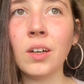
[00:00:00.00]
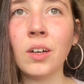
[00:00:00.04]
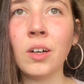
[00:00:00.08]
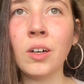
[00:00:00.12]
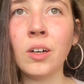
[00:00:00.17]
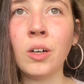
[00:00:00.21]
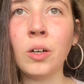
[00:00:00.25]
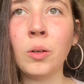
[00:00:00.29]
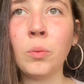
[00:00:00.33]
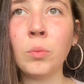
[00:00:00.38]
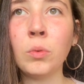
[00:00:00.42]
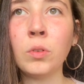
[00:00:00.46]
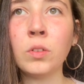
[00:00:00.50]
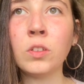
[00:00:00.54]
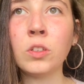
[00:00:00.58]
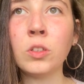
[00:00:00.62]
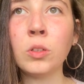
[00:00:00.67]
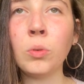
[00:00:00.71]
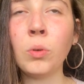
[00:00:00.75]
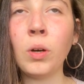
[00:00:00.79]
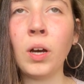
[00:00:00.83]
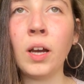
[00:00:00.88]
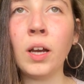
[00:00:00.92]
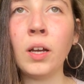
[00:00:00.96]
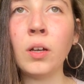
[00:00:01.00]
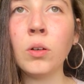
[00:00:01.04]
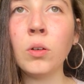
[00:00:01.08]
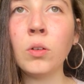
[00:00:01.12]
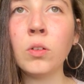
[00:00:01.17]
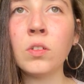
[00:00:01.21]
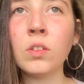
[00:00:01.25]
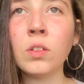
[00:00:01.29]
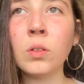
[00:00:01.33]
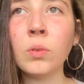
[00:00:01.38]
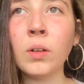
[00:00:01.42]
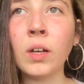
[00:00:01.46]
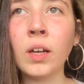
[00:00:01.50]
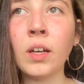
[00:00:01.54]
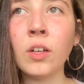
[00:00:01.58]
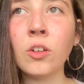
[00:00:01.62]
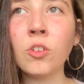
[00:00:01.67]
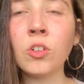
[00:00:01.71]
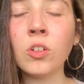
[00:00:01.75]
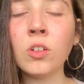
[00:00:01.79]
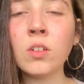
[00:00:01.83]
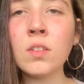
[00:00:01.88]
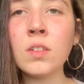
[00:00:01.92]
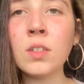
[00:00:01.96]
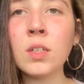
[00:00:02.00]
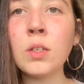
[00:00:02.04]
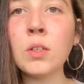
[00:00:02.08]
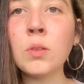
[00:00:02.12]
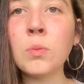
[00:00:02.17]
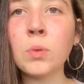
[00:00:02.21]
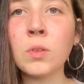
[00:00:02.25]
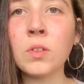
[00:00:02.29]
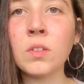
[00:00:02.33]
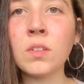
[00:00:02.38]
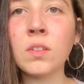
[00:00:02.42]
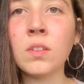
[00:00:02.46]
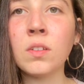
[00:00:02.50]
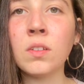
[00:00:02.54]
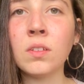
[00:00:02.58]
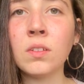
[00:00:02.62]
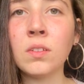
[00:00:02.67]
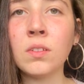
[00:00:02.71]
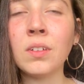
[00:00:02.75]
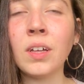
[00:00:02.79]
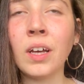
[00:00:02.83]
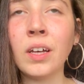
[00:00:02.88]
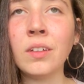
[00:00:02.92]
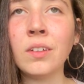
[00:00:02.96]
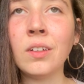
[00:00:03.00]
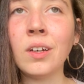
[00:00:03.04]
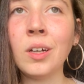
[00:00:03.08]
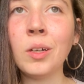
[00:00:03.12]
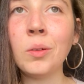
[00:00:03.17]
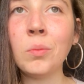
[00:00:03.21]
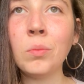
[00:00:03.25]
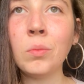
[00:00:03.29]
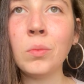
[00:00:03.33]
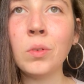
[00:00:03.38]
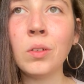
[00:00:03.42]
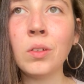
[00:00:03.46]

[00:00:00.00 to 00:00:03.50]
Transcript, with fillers: Um, so I got so anxious, it was nighttime,